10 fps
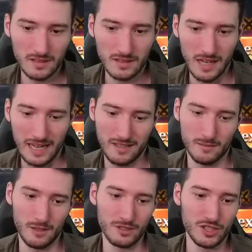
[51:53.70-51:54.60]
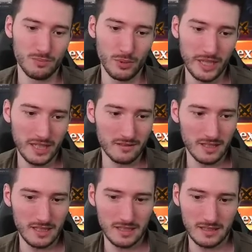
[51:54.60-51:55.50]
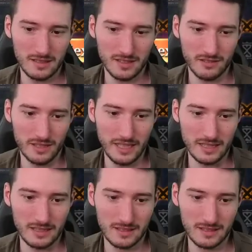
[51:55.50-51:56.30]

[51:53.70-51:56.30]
Ah, come on, we're just bricking, right? It's great.